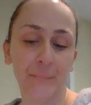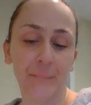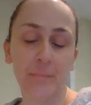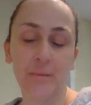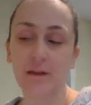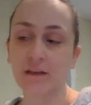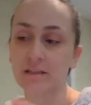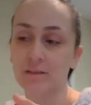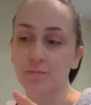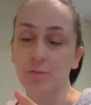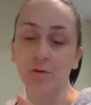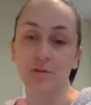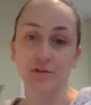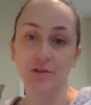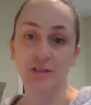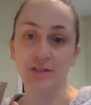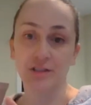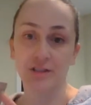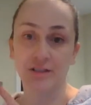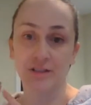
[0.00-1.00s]
It's
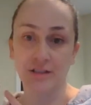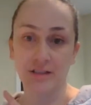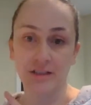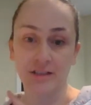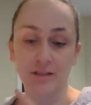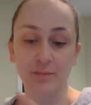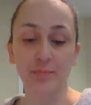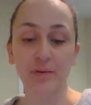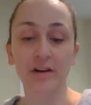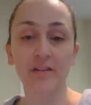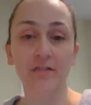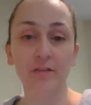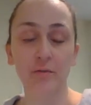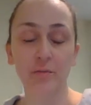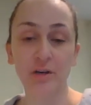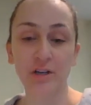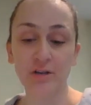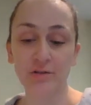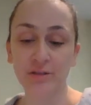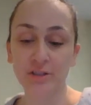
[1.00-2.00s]
mostly just this. But if
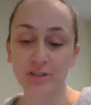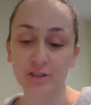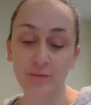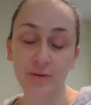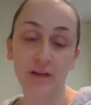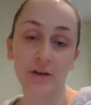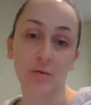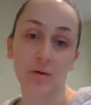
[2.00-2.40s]
we were doing